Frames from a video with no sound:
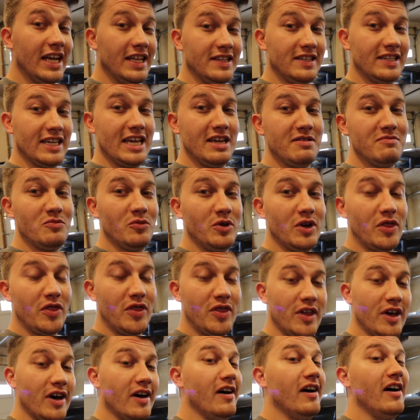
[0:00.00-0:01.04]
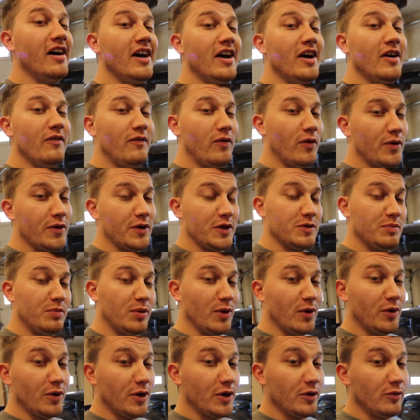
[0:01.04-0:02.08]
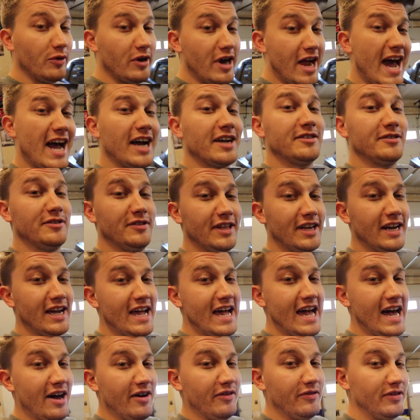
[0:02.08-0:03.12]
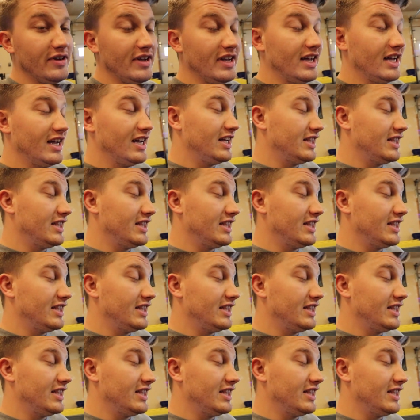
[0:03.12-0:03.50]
And same with the Ford Explorer rear axle that I have.